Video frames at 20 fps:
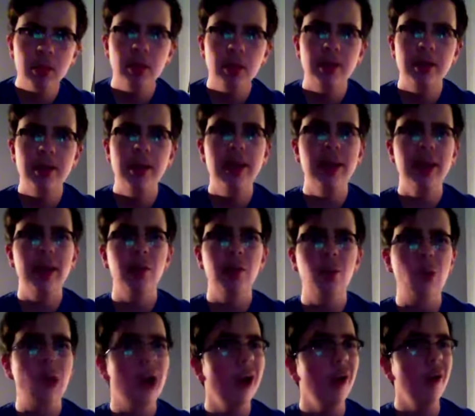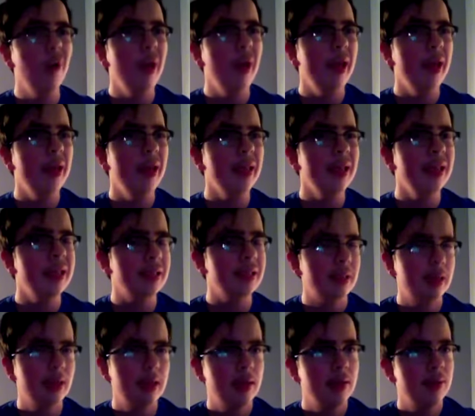Do they got a waterbed at least?
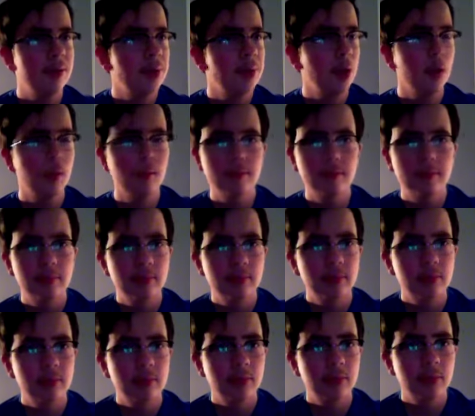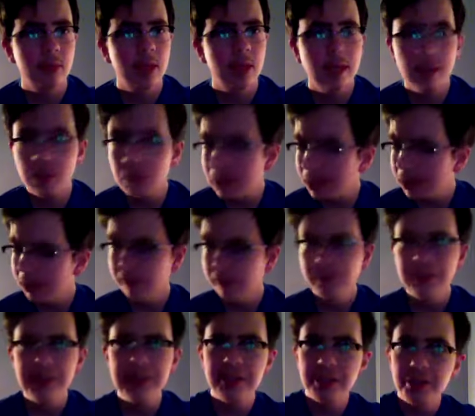No. Then what the
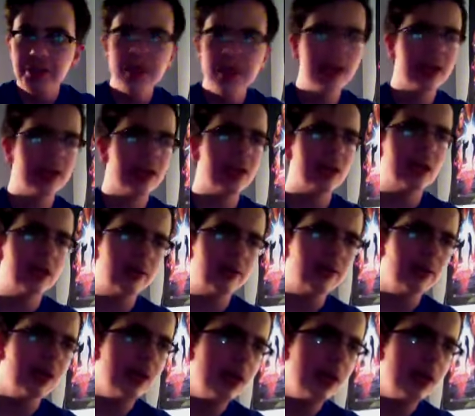fuck do they have?